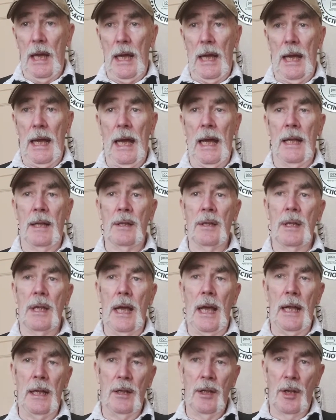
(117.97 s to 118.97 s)
and
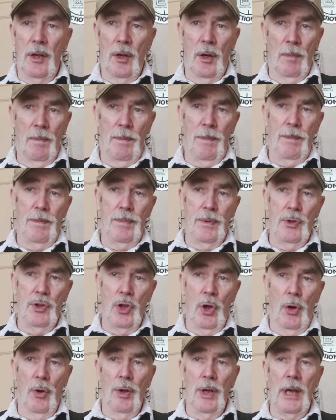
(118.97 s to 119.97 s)
ended up
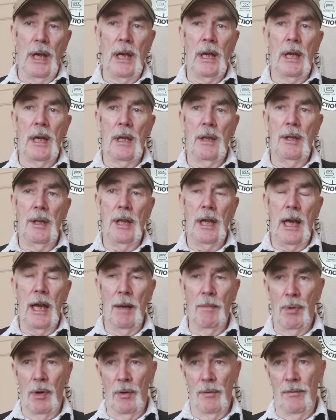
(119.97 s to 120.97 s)
joining the
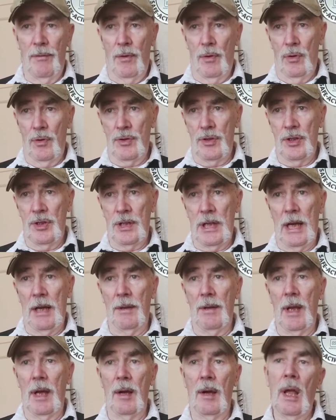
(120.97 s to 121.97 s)
airborne forces down
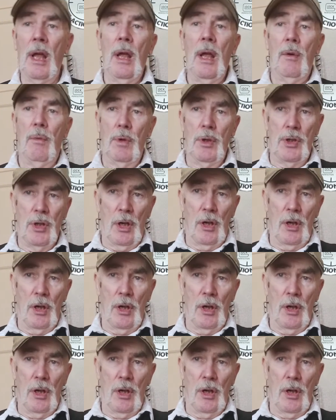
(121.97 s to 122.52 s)
there, which are